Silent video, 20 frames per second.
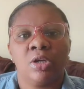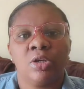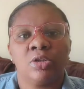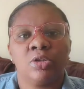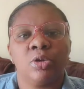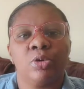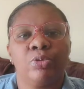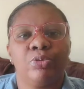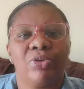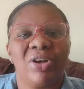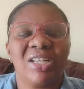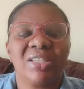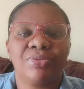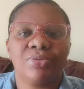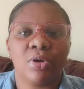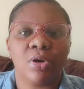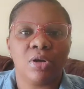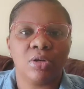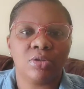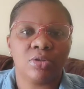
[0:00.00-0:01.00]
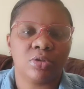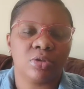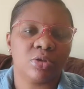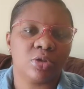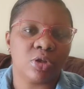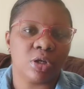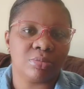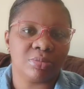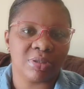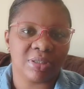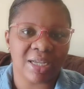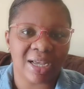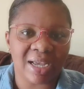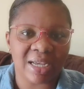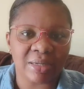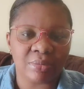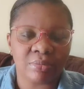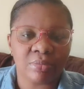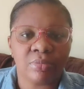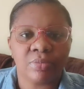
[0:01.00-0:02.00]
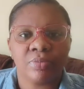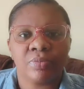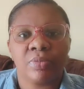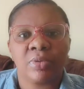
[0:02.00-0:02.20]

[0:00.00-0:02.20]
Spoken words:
So fast forward to some time,